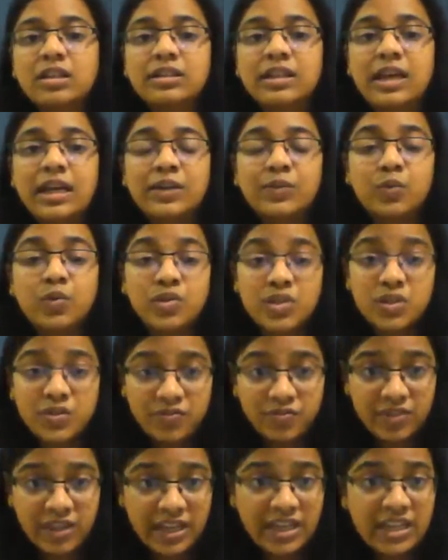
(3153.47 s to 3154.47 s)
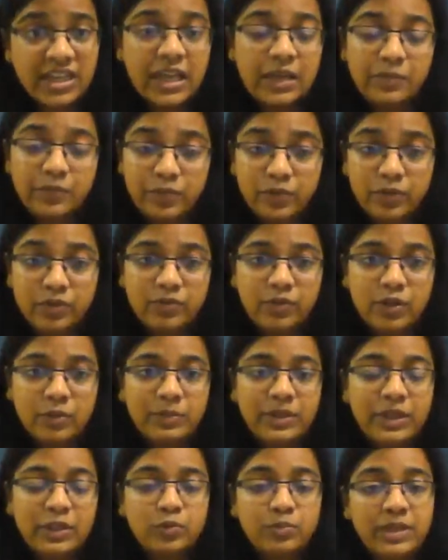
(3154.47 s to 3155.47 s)
that was very helpful
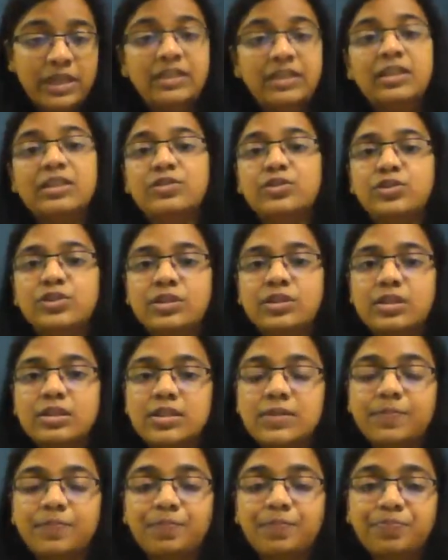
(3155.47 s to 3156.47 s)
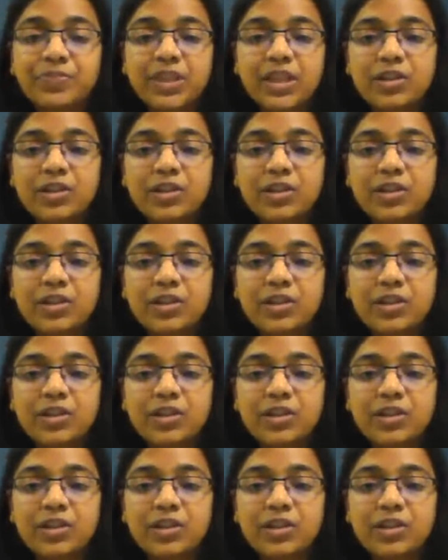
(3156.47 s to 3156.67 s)
for me to make decisions.